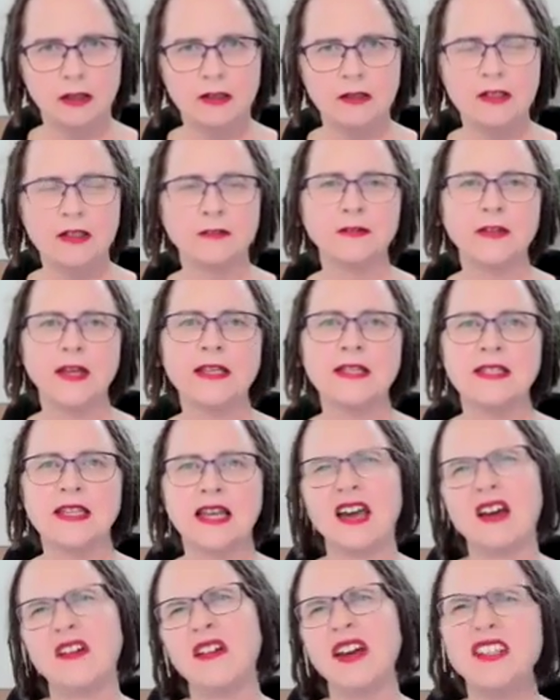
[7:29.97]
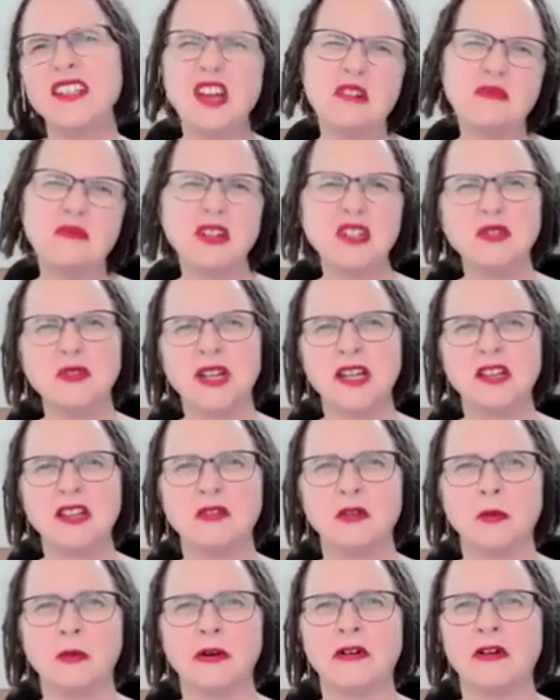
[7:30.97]
Because if they say, oh, I don't want to do
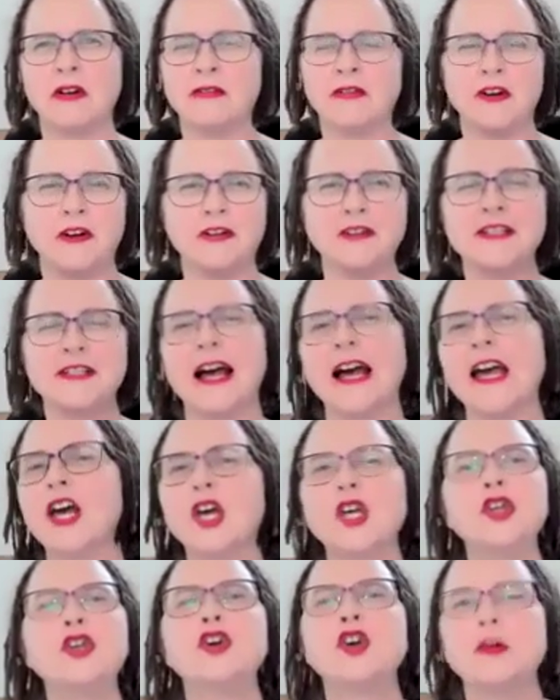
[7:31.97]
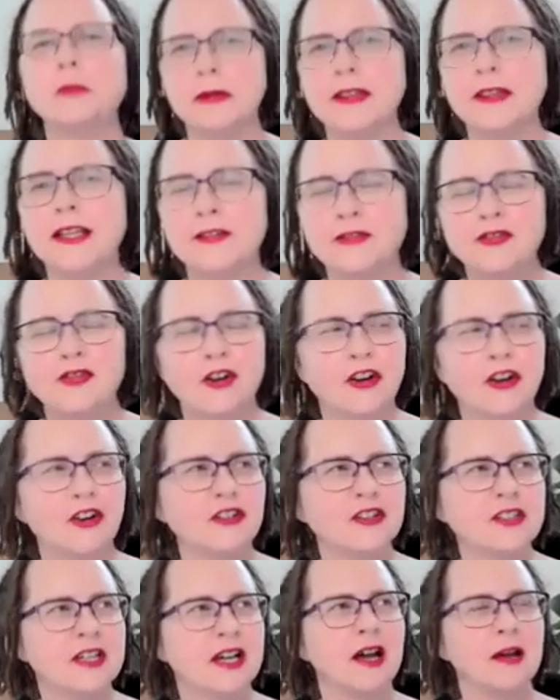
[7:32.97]
either of those, like, you could be there for a
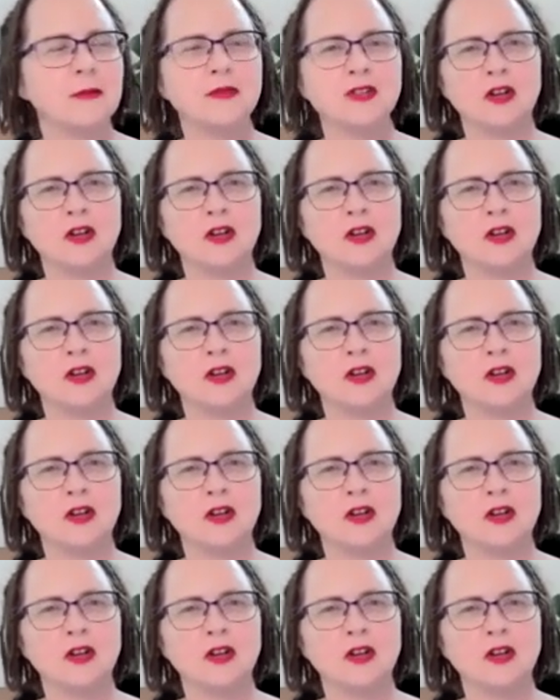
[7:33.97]
long time.